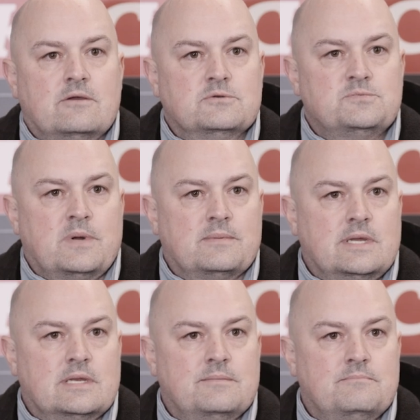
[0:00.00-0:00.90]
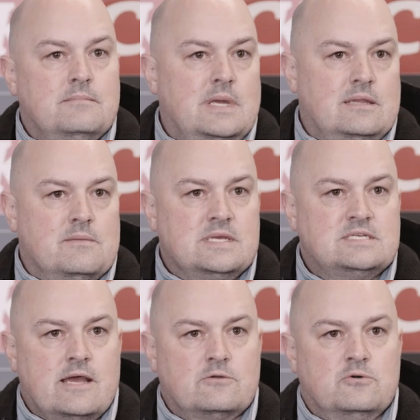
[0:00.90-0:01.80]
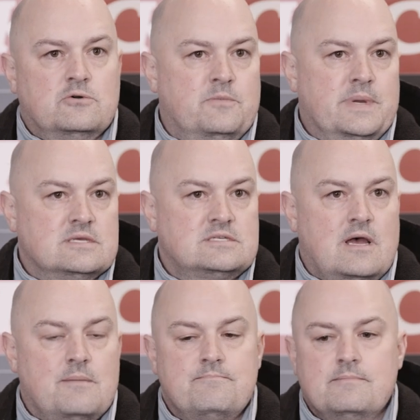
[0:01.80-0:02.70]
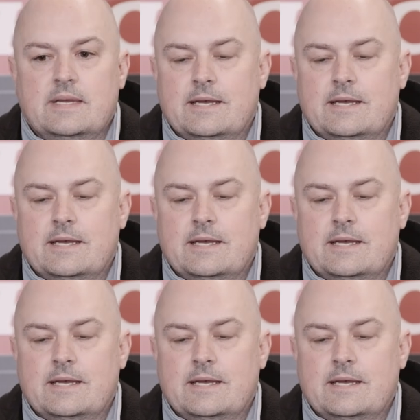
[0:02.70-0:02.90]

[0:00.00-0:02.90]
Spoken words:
who's probably going to either miss out or be the sub.